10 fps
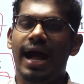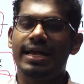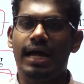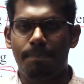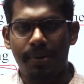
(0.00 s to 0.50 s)

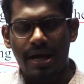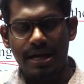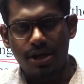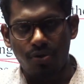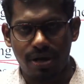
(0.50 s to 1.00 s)
and
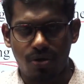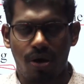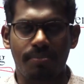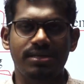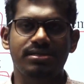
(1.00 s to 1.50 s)
applying your
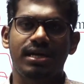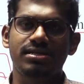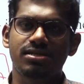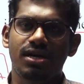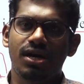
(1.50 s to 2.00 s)
common
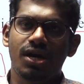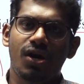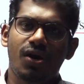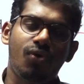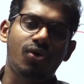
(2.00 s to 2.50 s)
sense.
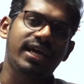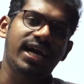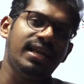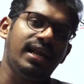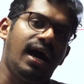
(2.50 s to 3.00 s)
What
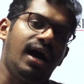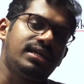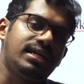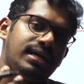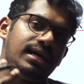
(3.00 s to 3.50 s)
an
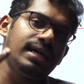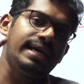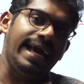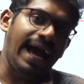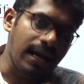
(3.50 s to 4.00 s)
article
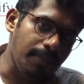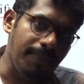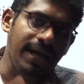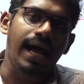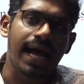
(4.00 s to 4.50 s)
can
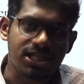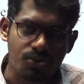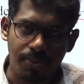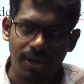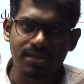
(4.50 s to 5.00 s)
be
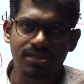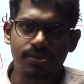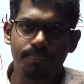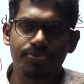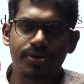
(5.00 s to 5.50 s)

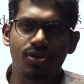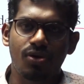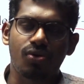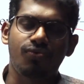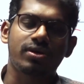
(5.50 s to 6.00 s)
expressed,
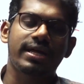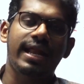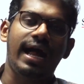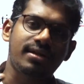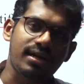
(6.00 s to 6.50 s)
or what an
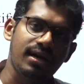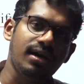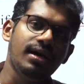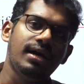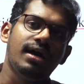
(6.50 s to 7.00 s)

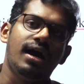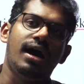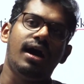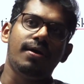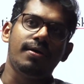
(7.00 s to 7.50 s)
article
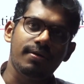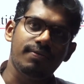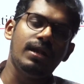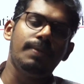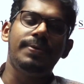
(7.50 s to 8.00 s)

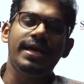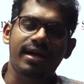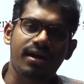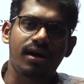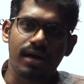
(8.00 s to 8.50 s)
will be